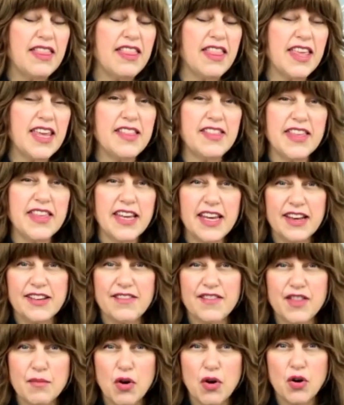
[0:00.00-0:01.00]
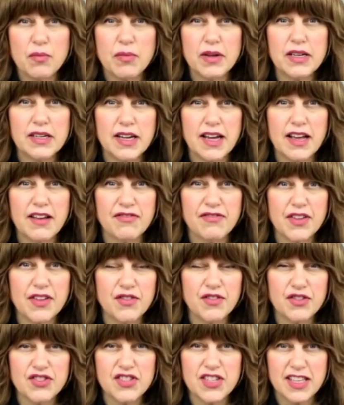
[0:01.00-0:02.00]
in the heat of the moment if if
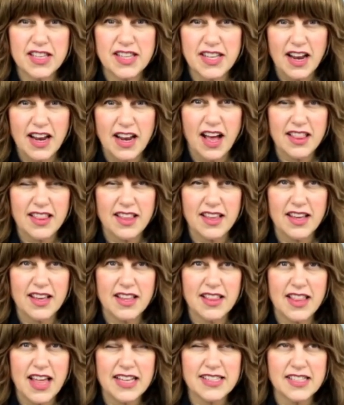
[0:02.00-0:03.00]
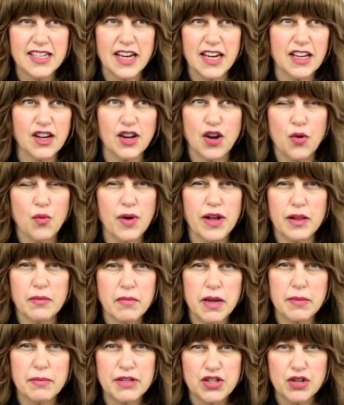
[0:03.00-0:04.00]
you see that that's not going to go well
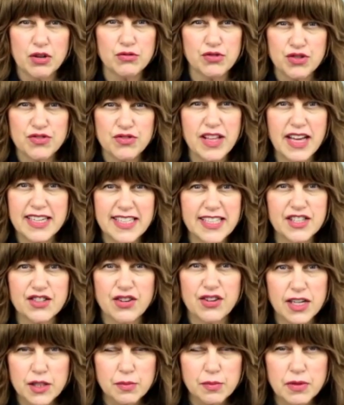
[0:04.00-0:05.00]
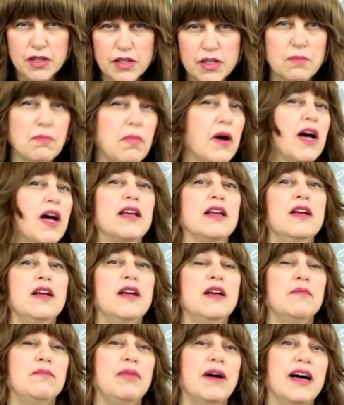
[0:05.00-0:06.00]
maybe don't do that dear husband but
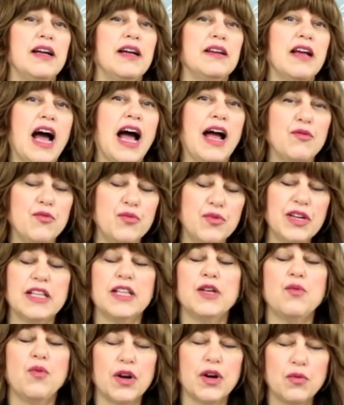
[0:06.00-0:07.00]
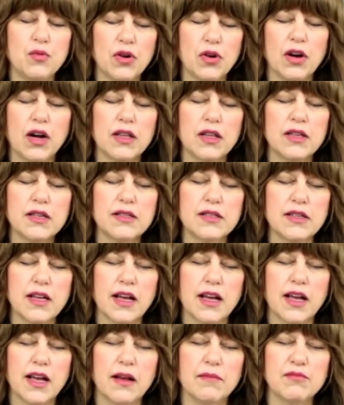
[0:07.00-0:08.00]
but i really want to work on this I,
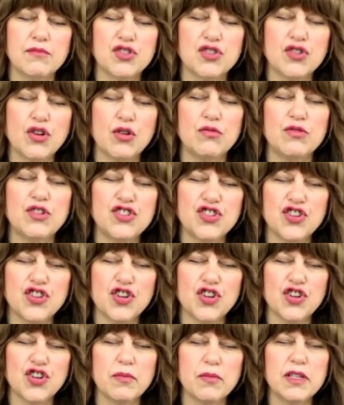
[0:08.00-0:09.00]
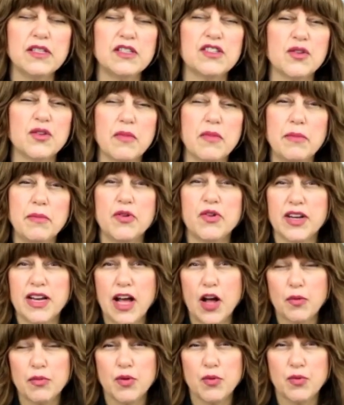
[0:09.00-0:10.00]
i'm so determined so maybe you could
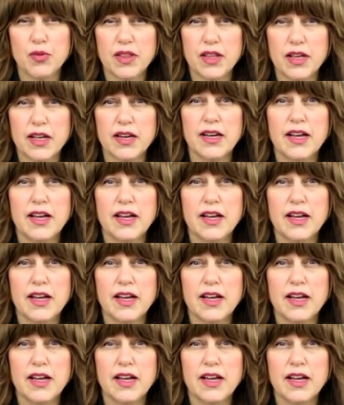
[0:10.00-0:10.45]
help me with it